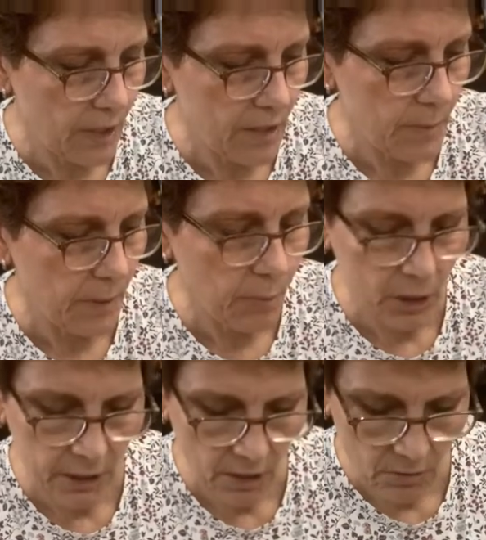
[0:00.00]
else am I
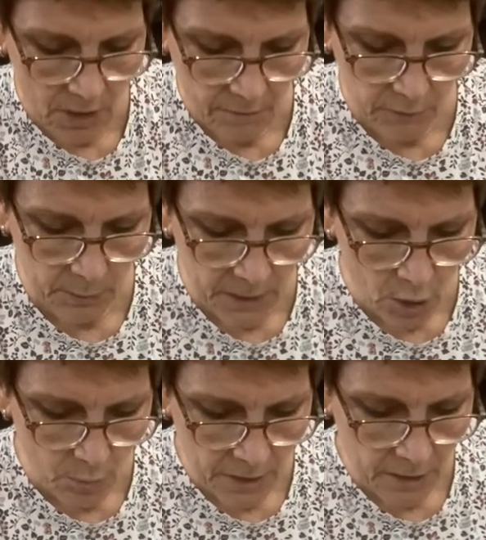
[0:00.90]
pulling out?
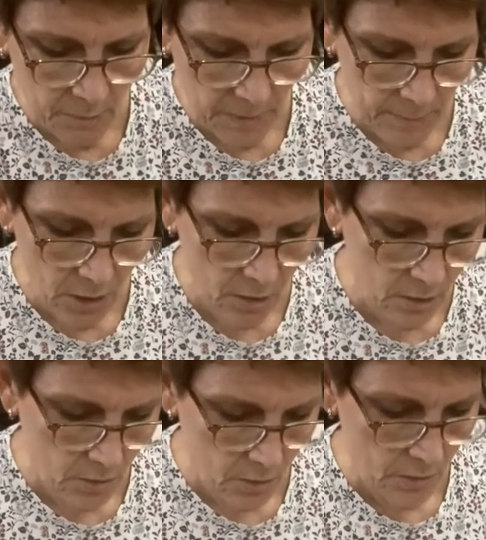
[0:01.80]
Flamingo pink? Maybe I'll
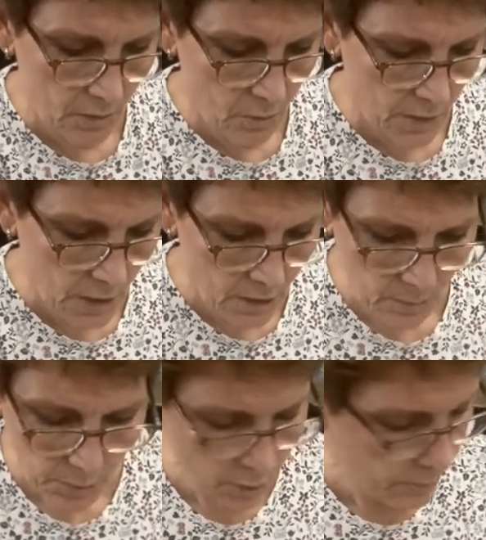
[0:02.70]
do the green and the
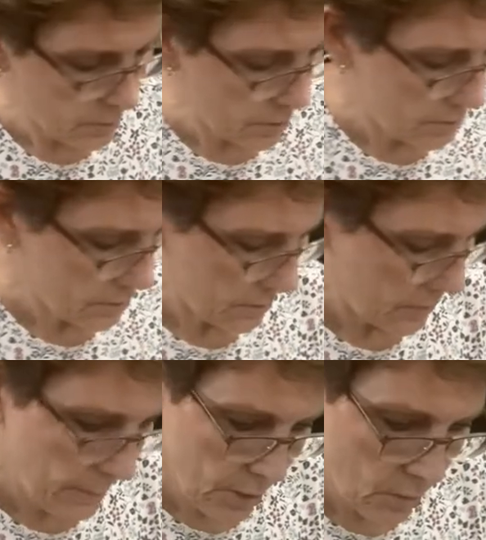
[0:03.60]
purple.
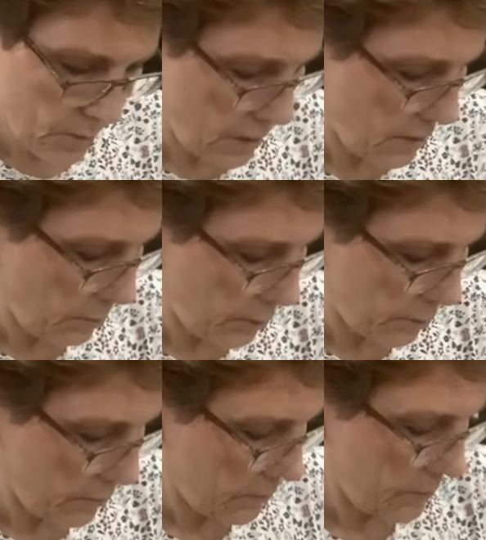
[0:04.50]
Maybe a green and a blue.
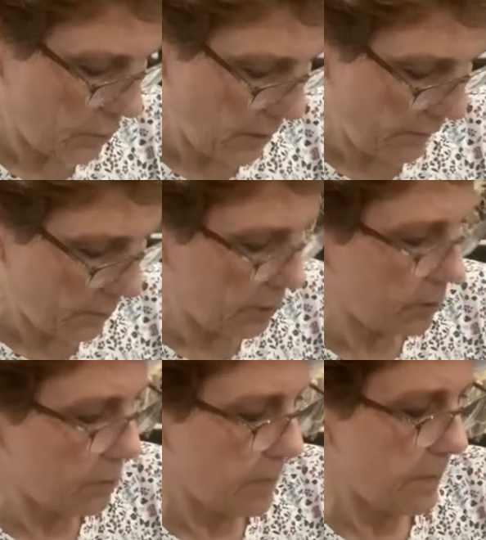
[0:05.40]
Do I have a
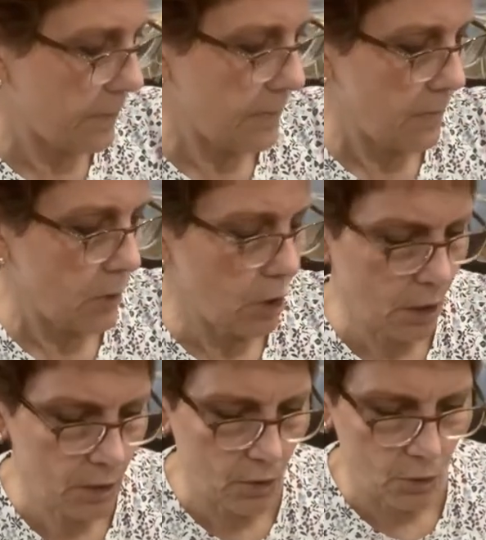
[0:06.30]
blue?
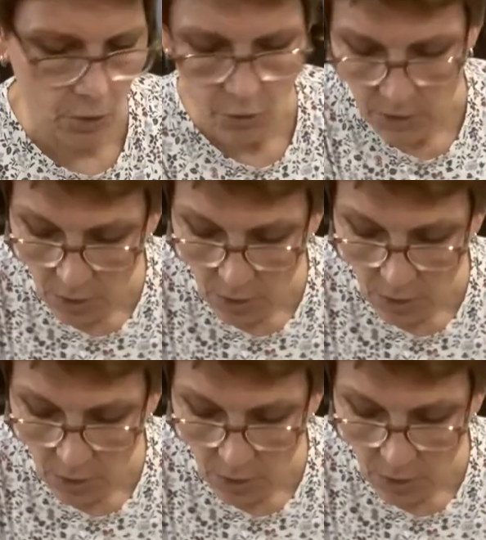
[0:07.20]
Yes, a turquoise.